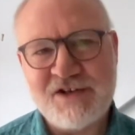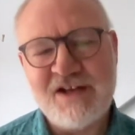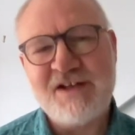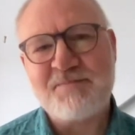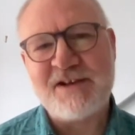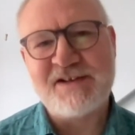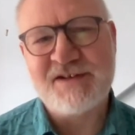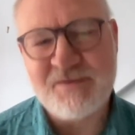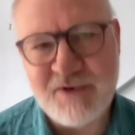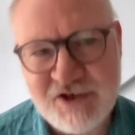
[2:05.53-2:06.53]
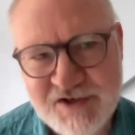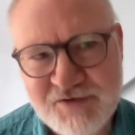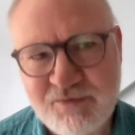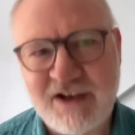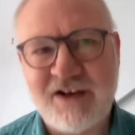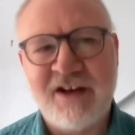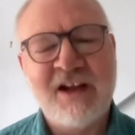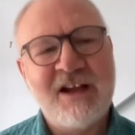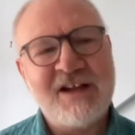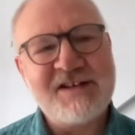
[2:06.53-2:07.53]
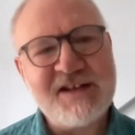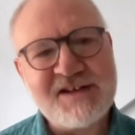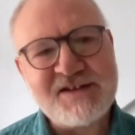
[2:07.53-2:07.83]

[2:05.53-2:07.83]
In the passage that we just read, it says